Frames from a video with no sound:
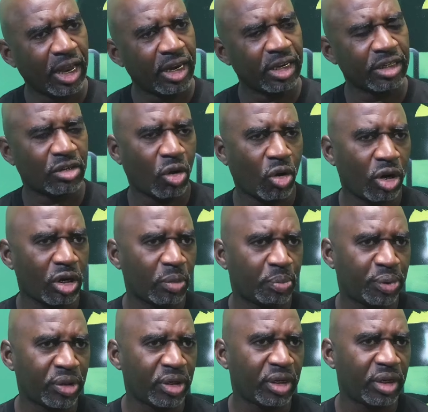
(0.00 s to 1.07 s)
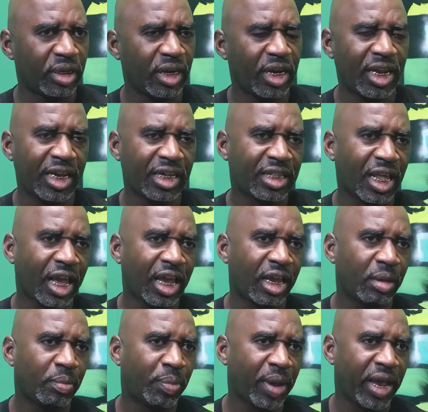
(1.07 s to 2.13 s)
And it's hard to put
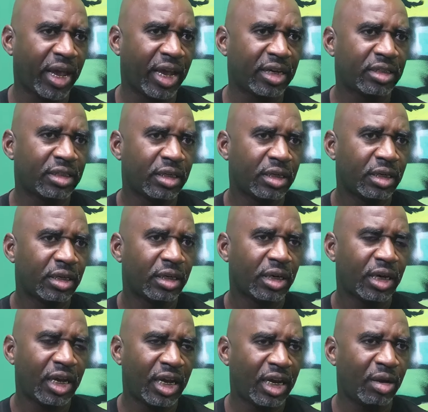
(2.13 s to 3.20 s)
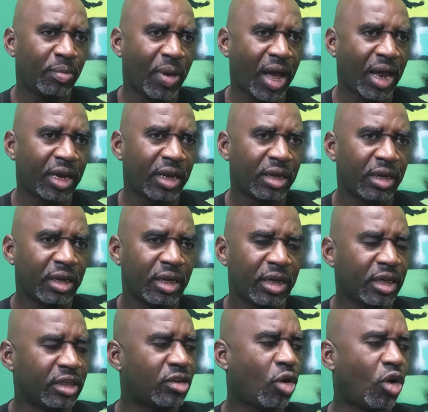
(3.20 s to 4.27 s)
anything past anybody.
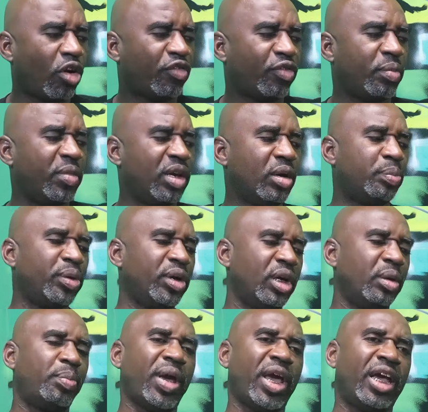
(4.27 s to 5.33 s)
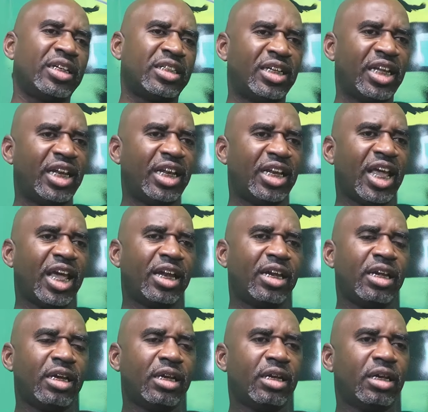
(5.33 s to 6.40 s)
It's hard for me to put it past Diddy
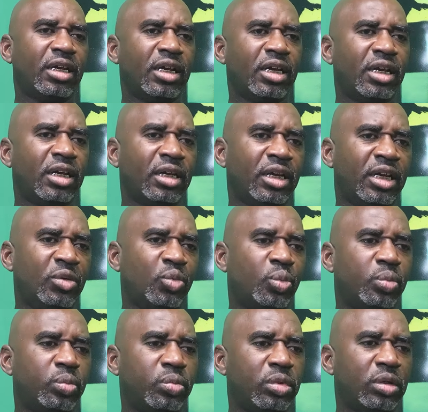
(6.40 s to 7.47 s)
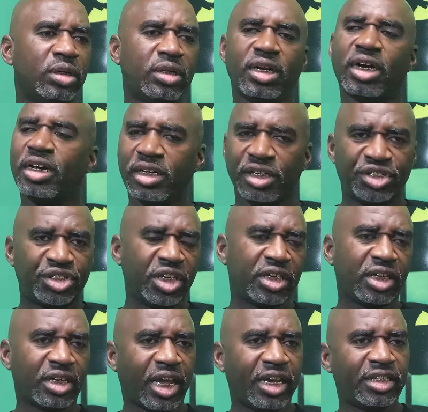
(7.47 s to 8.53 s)
that he done the
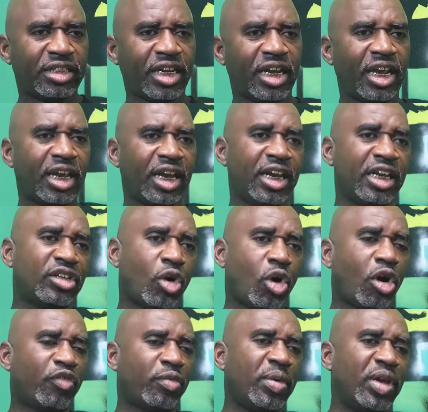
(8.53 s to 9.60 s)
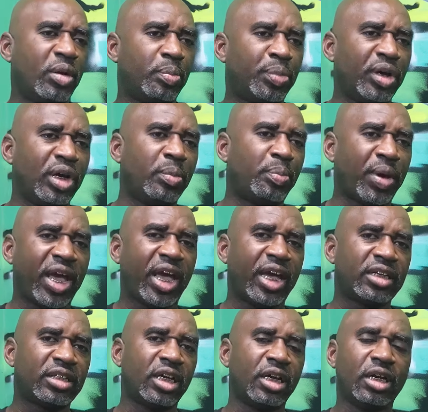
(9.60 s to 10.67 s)
shit that they said. And it's hard for me to put it
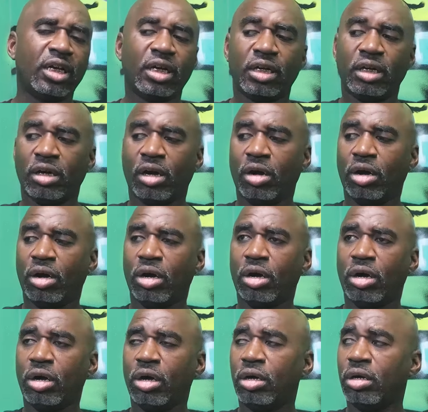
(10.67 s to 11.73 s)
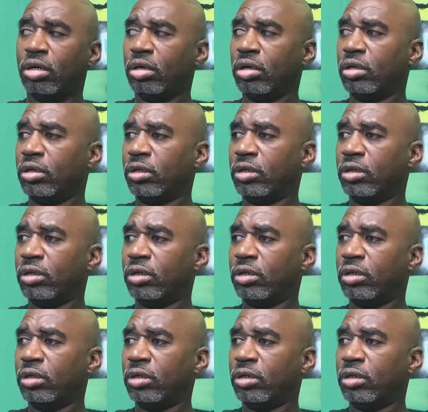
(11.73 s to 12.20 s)
past the uh